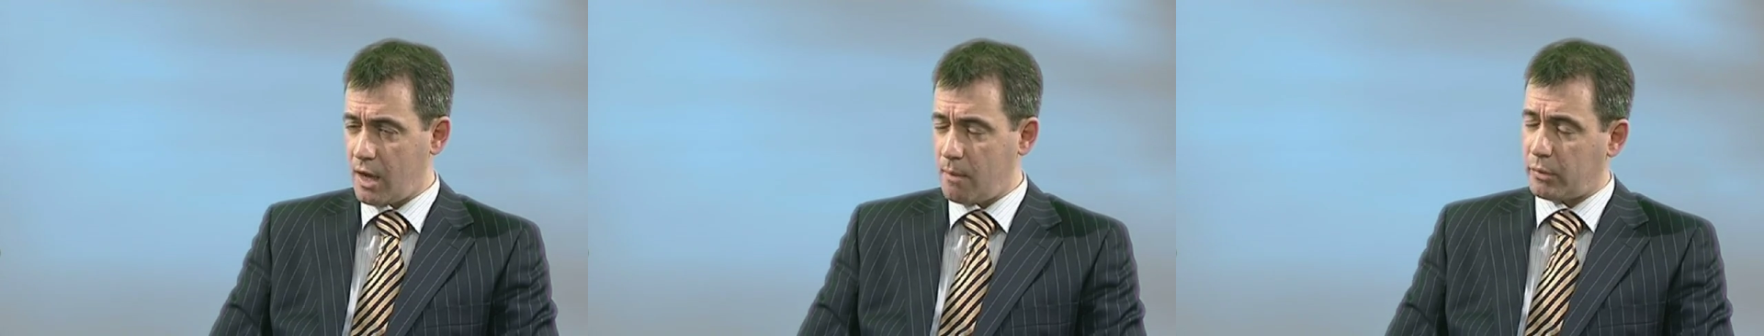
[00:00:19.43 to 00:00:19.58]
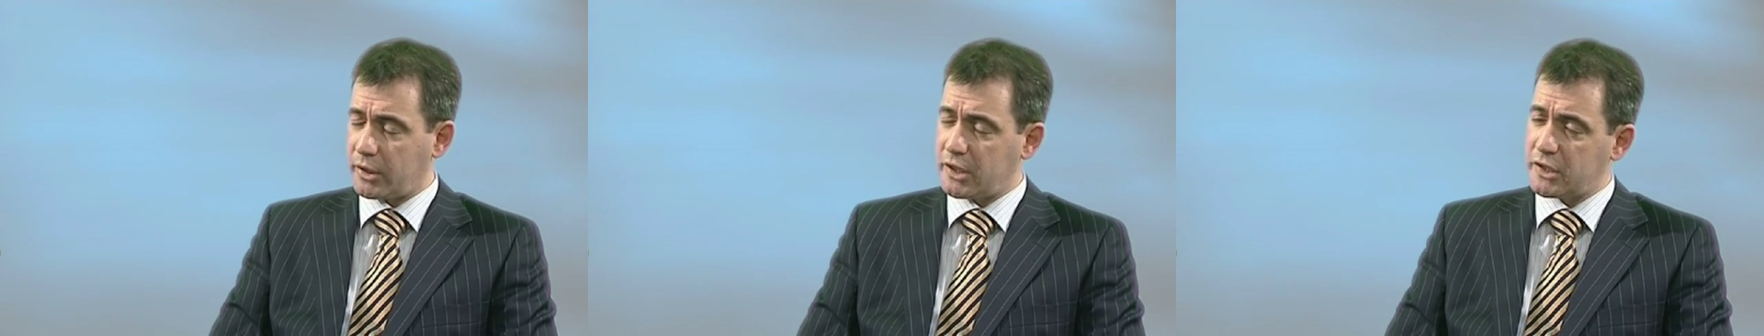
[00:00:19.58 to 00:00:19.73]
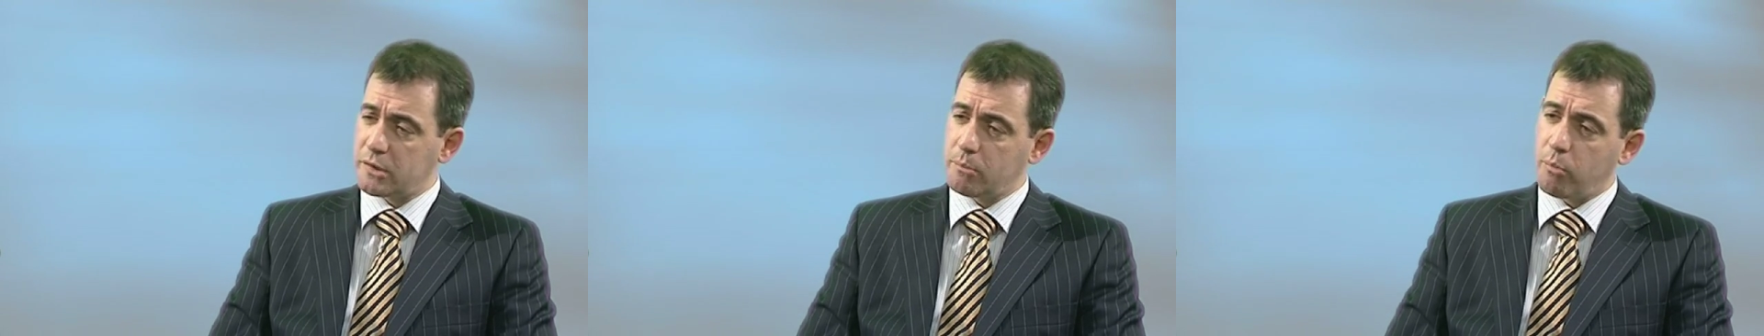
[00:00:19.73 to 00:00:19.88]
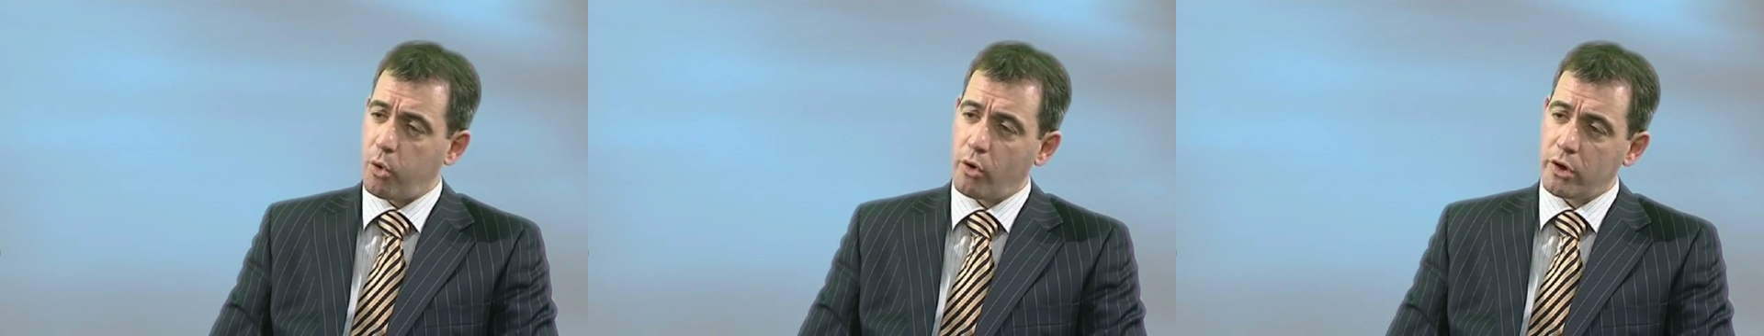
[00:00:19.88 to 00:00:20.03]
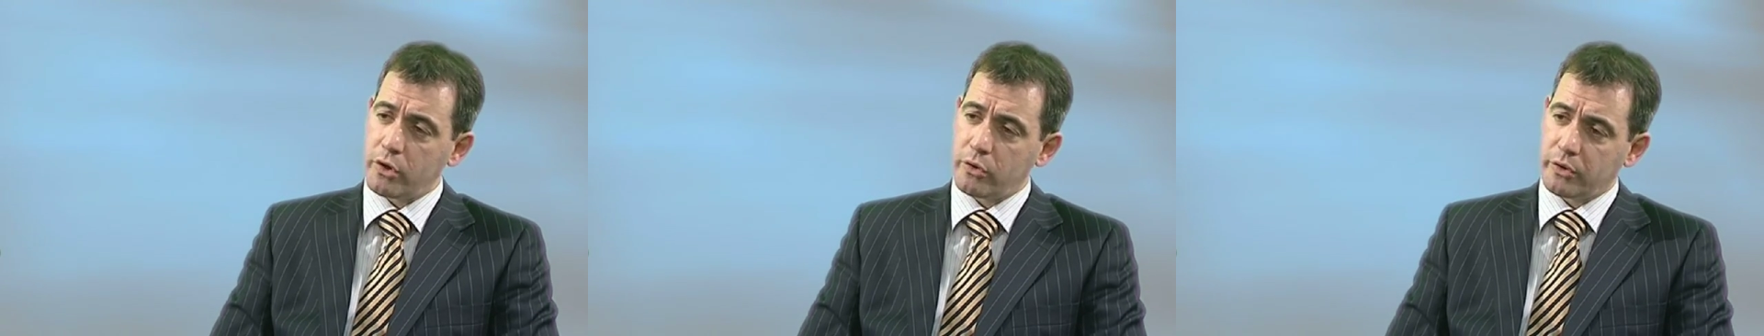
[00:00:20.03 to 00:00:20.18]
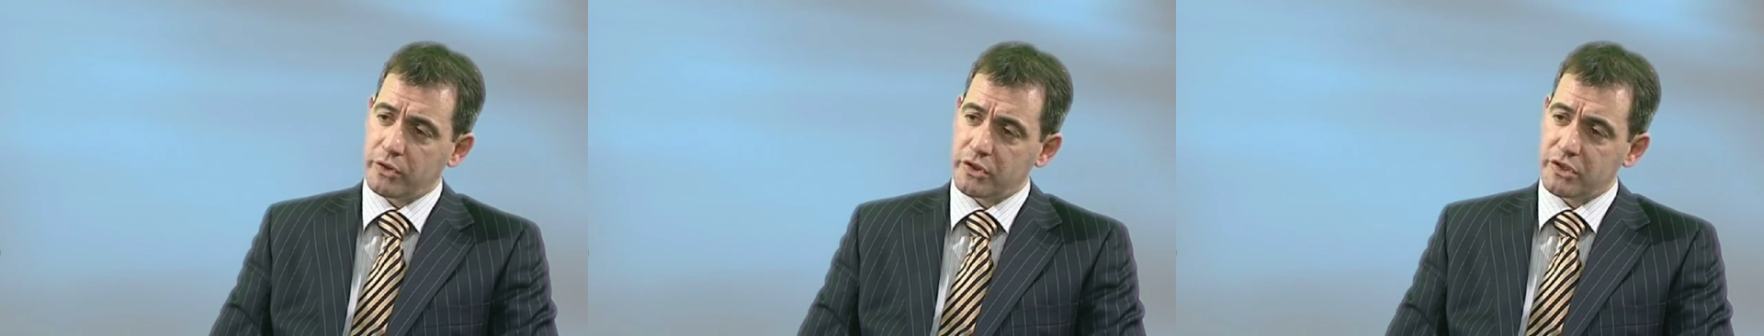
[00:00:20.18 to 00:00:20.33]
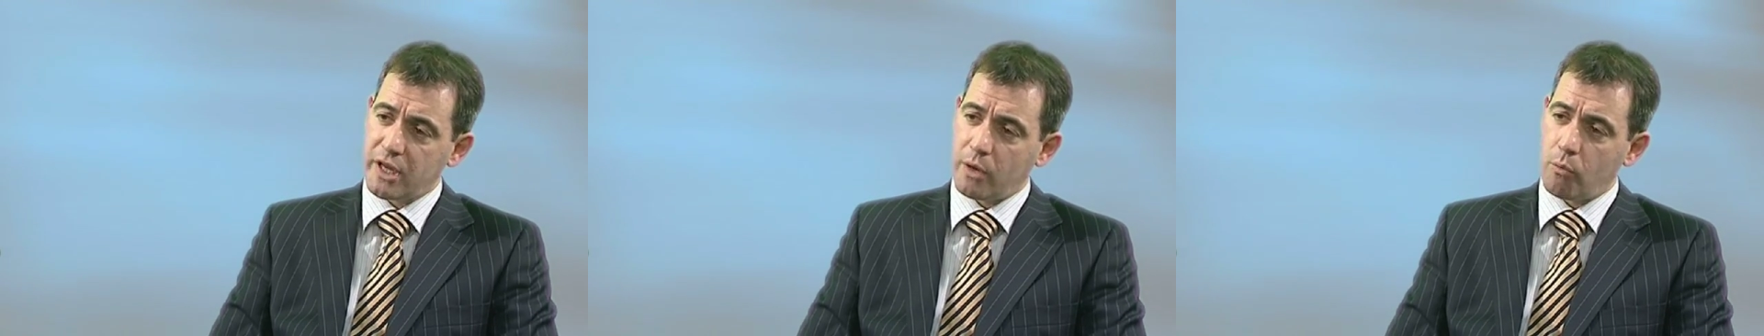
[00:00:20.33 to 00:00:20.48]
But it's important to
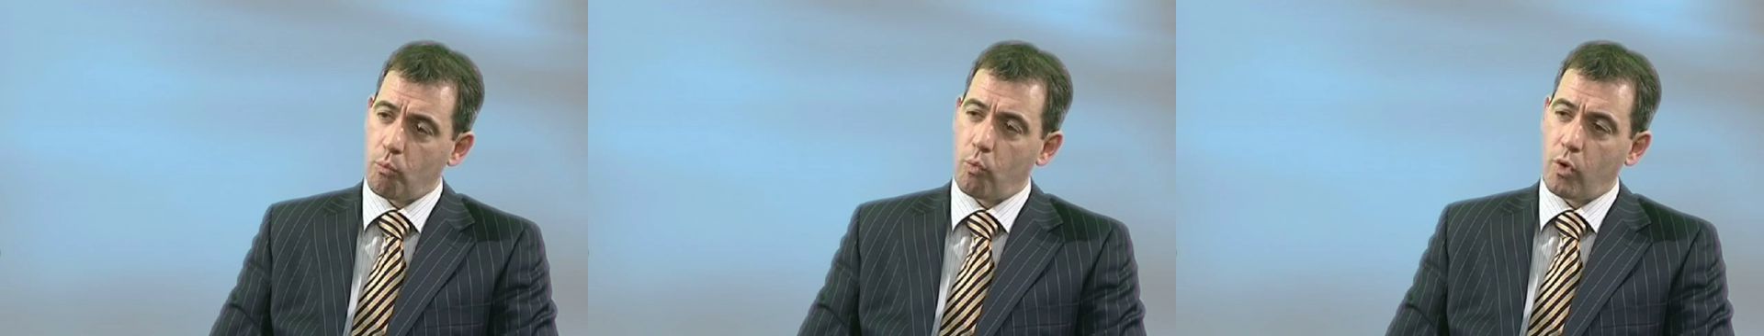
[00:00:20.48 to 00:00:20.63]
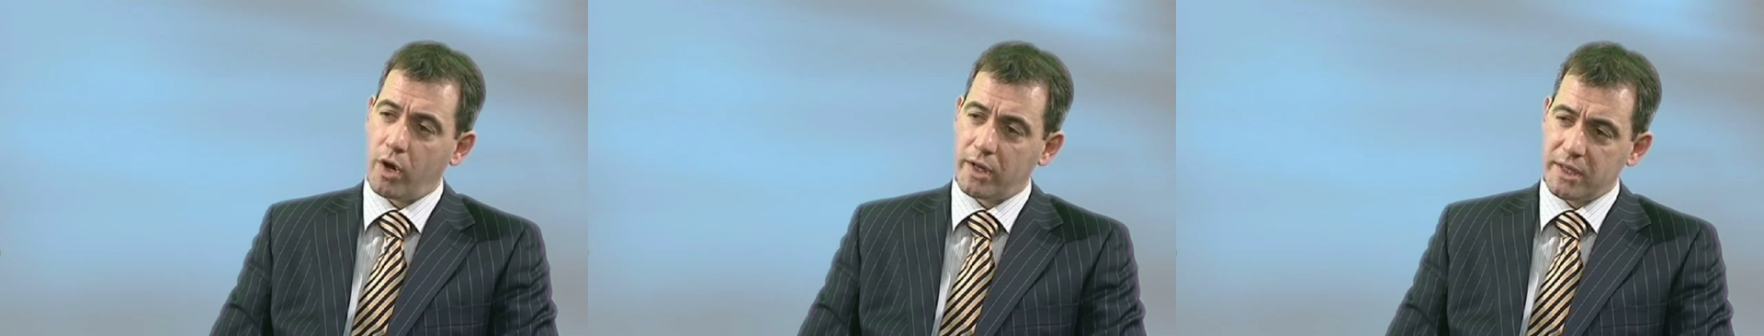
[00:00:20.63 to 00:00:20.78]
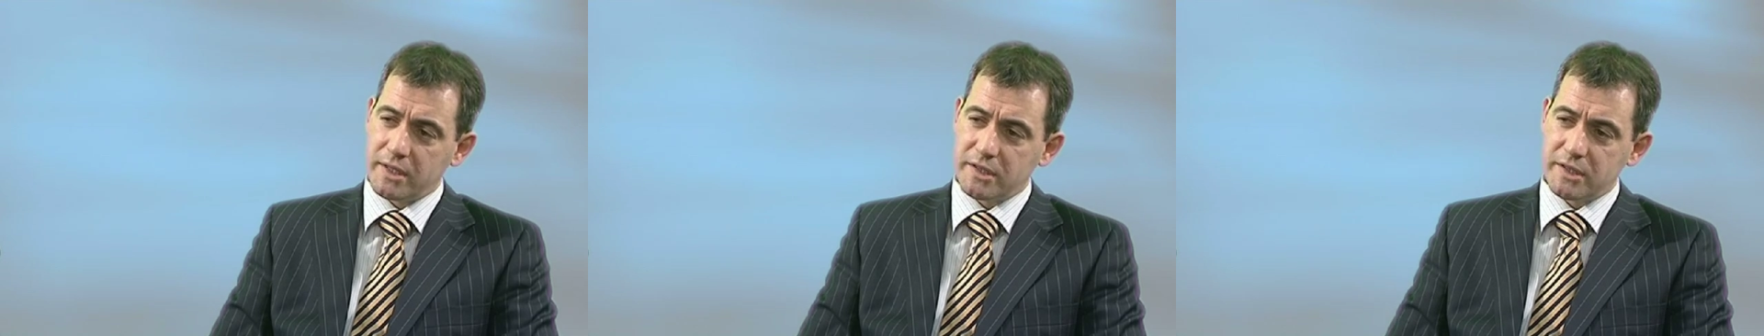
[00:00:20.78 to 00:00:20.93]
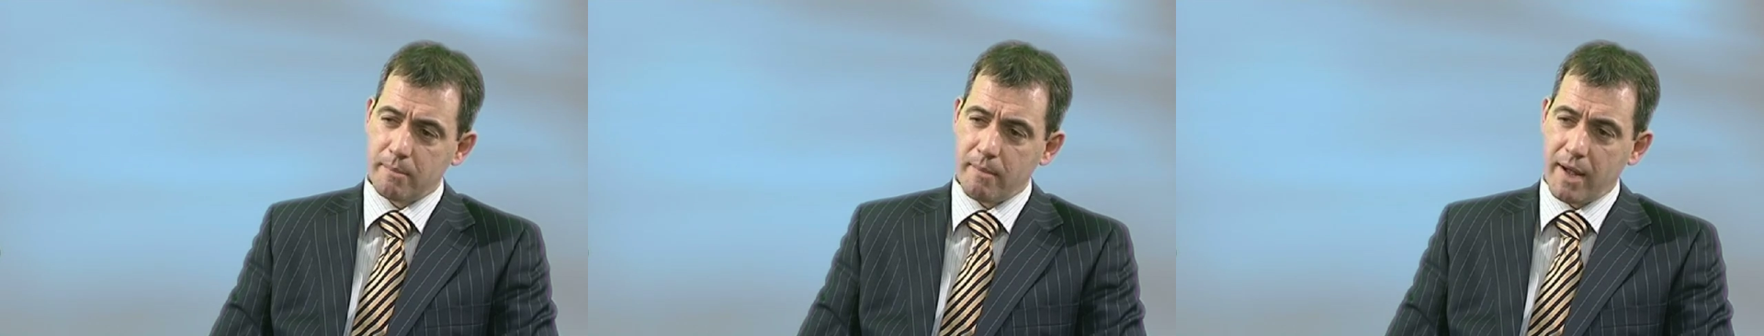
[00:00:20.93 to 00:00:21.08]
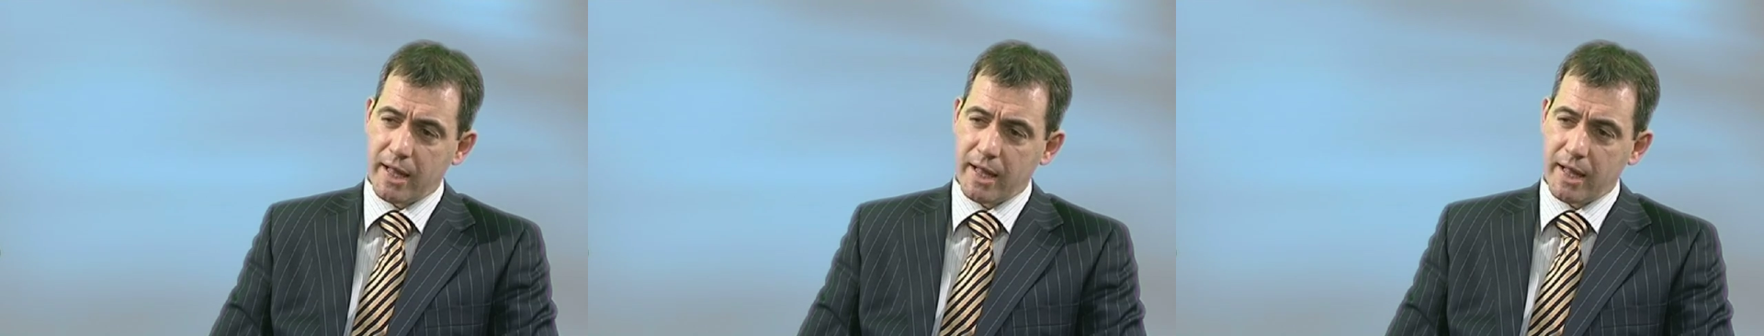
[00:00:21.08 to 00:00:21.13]
understand what is the